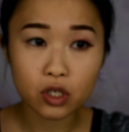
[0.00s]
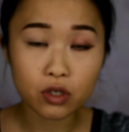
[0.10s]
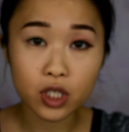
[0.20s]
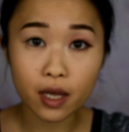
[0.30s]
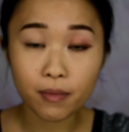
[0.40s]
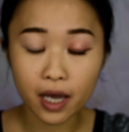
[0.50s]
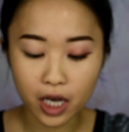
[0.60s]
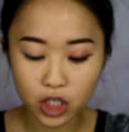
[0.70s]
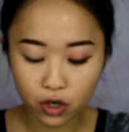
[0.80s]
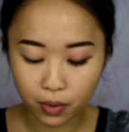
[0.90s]
to set my
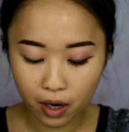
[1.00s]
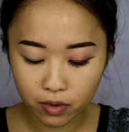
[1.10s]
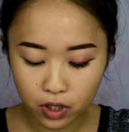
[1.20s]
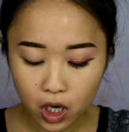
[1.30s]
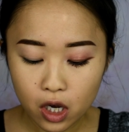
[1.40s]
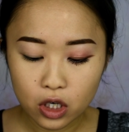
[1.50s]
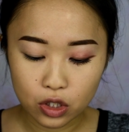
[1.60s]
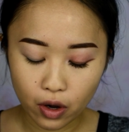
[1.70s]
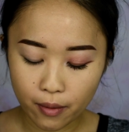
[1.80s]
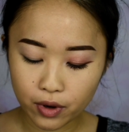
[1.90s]
eyeshadow primer.
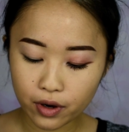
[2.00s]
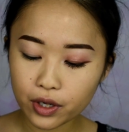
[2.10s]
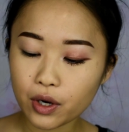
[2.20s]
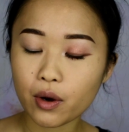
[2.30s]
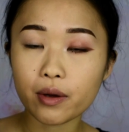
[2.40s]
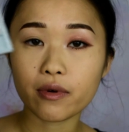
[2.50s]
So I'm gonna go in